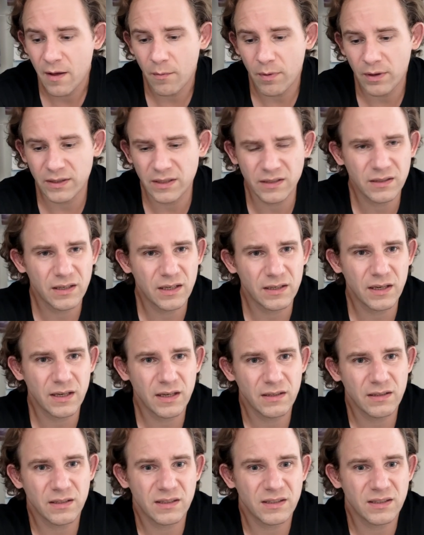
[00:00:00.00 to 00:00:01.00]
But he's like,
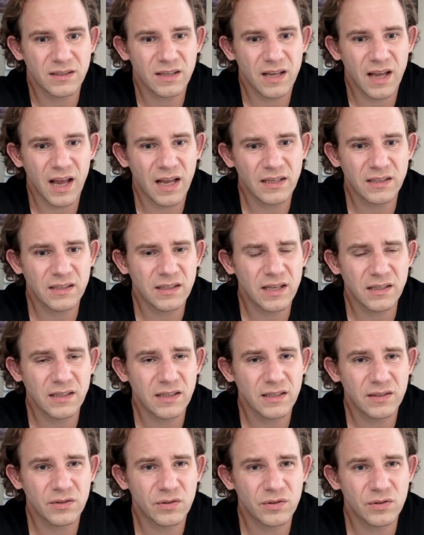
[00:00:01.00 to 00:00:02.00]
yeah, that has
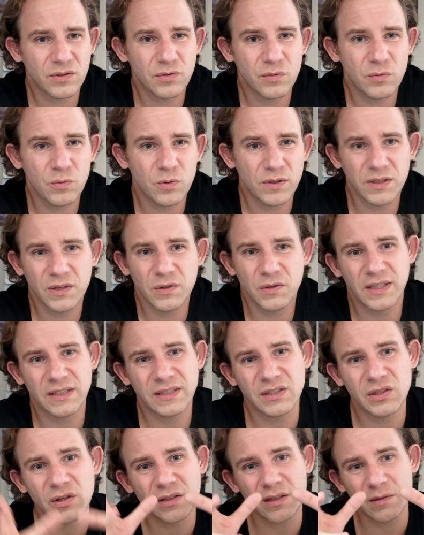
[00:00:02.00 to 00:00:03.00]
nothing to do with you.
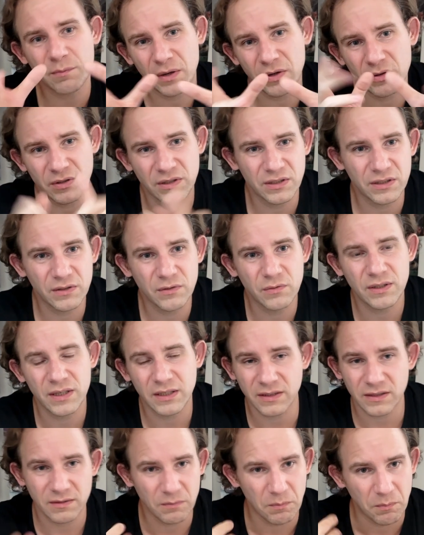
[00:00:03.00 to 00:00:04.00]
That's not about you,
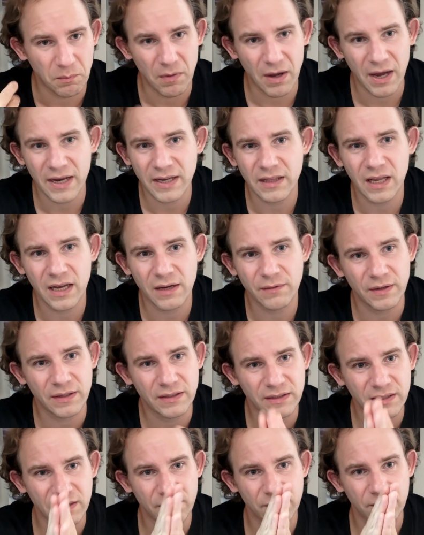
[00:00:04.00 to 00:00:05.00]
that's my life.
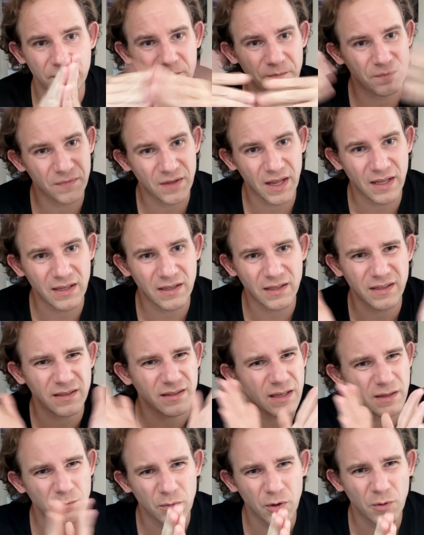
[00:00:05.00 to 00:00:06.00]
And
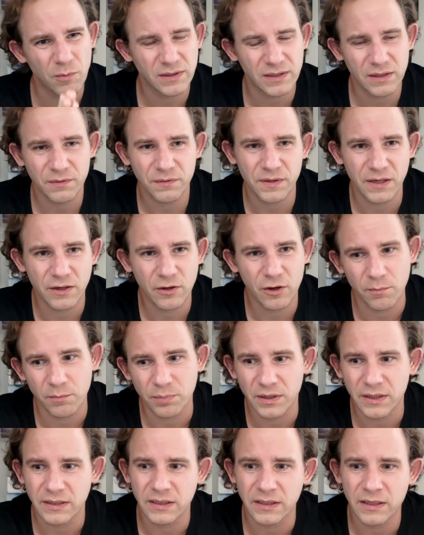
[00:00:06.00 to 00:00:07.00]
in that moment they feel
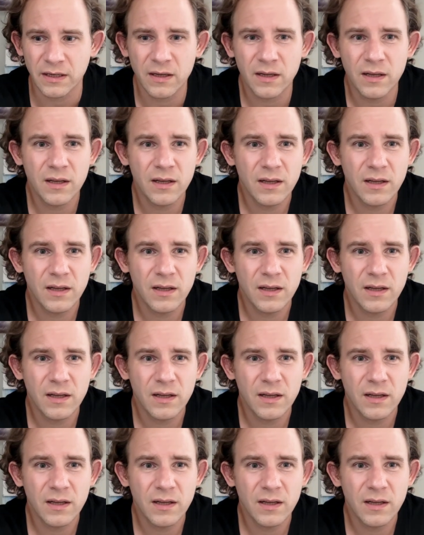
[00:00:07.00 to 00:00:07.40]
completely